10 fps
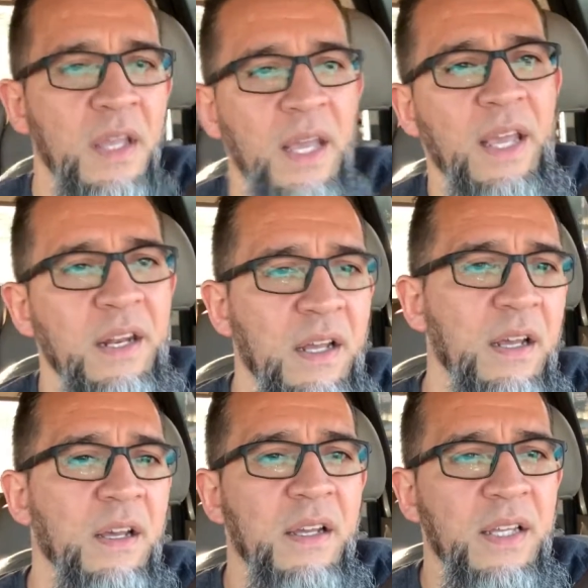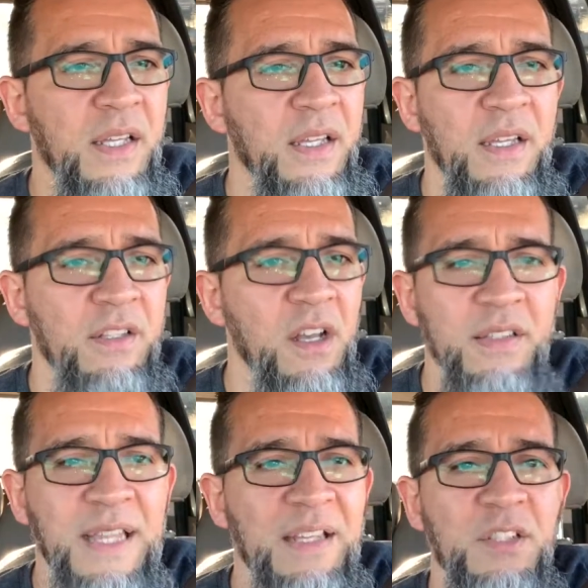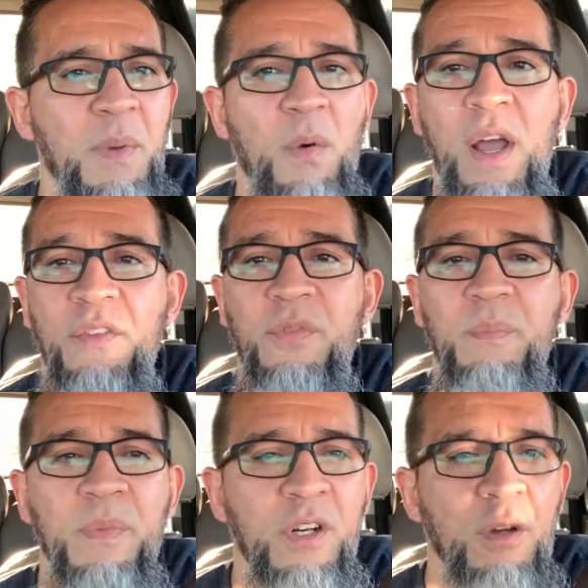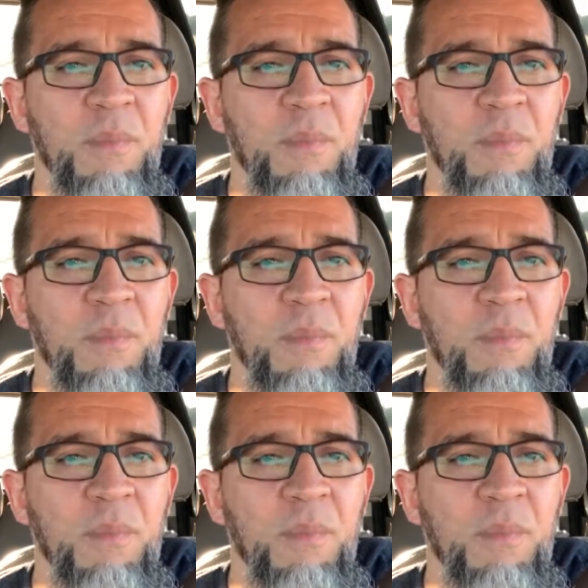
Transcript: And it's all thanks to my wife, you know.